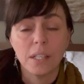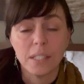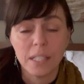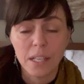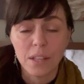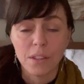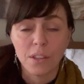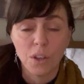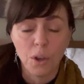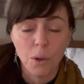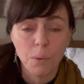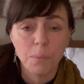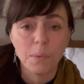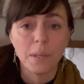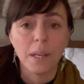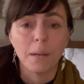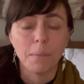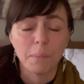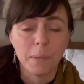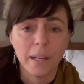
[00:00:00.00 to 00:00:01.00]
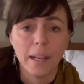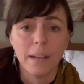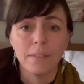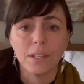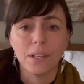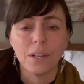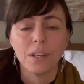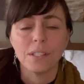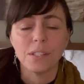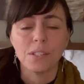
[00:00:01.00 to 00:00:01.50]
to Ethiopia, but
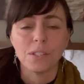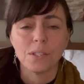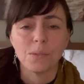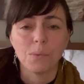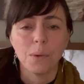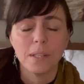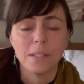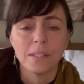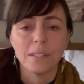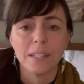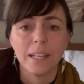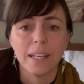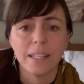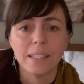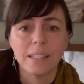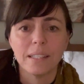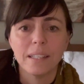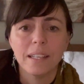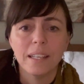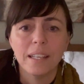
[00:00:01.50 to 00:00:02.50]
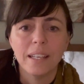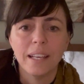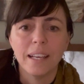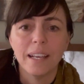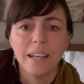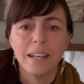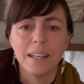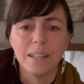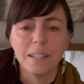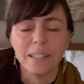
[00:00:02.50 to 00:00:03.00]
having gone to Swaziland,
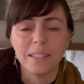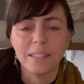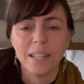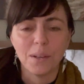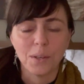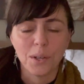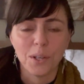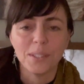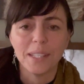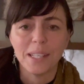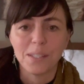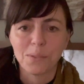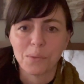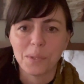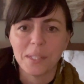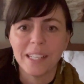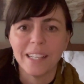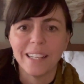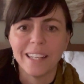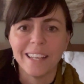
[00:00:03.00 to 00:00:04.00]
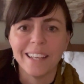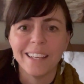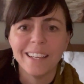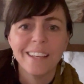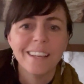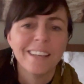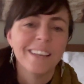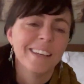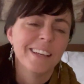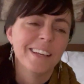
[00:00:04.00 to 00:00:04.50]
now called Eswatini,
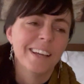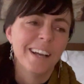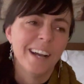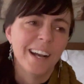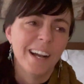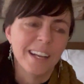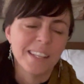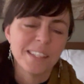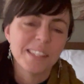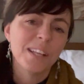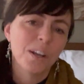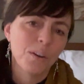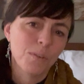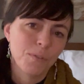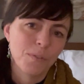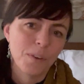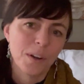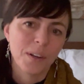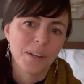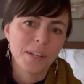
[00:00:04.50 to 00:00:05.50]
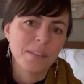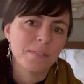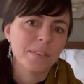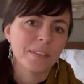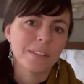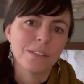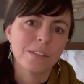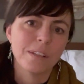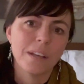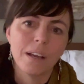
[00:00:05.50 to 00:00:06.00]
I see how far
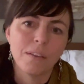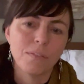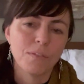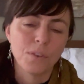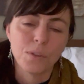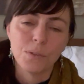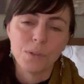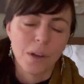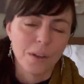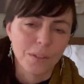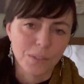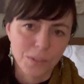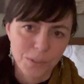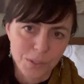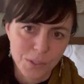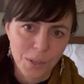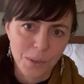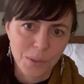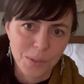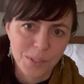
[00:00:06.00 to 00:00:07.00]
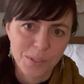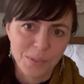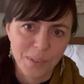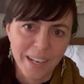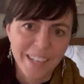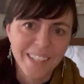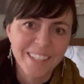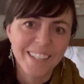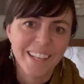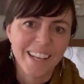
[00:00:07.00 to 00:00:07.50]
even a few dollars goes,
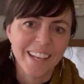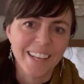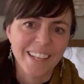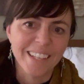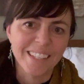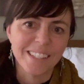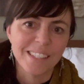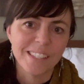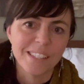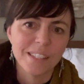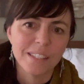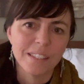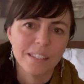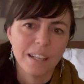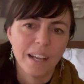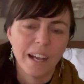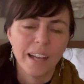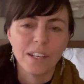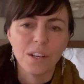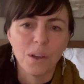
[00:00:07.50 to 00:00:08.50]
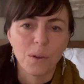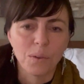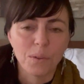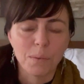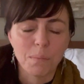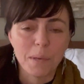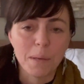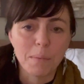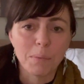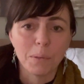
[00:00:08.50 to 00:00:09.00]
right? And I know the
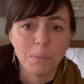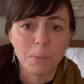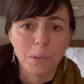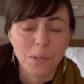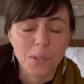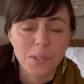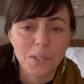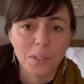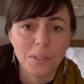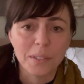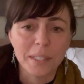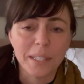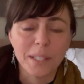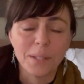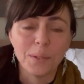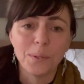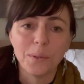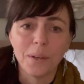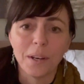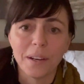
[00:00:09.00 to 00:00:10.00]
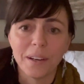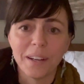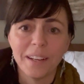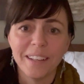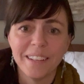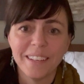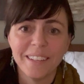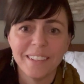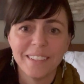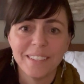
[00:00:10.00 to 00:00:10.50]
people personally who
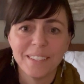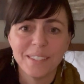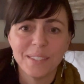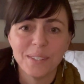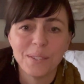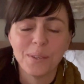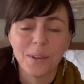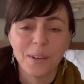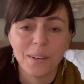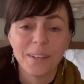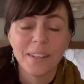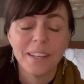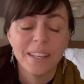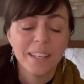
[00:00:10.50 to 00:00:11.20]
are